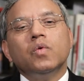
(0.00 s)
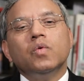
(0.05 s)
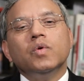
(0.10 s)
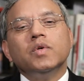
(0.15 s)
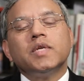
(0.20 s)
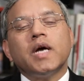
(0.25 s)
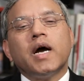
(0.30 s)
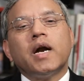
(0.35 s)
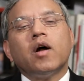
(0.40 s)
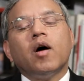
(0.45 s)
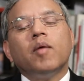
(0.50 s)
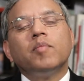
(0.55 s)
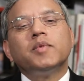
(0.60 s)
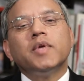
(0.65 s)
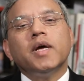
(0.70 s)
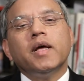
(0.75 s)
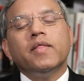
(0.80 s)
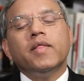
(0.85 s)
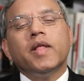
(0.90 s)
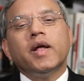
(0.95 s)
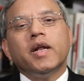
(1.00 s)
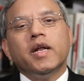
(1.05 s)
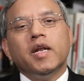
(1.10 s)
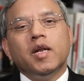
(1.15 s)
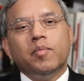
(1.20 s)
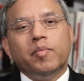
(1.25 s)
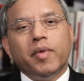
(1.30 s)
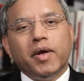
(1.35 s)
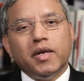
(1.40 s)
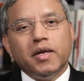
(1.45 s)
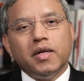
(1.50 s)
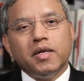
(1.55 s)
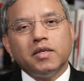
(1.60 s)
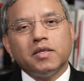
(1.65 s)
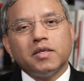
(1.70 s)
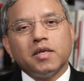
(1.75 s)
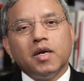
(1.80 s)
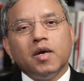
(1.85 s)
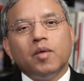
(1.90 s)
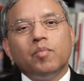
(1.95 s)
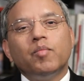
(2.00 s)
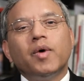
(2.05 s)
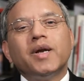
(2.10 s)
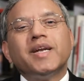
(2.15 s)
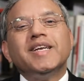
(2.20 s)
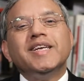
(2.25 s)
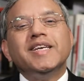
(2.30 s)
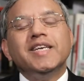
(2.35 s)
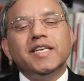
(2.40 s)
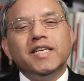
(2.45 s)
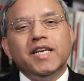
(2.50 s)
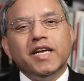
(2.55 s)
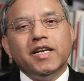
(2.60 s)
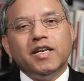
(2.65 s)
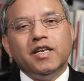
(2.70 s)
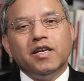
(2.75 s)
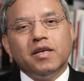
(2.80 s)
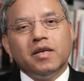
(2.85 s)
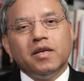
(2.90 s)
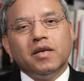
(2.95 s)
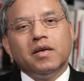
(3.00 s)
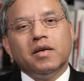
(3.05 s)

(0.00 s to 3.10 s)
which had obtained their independence, but needed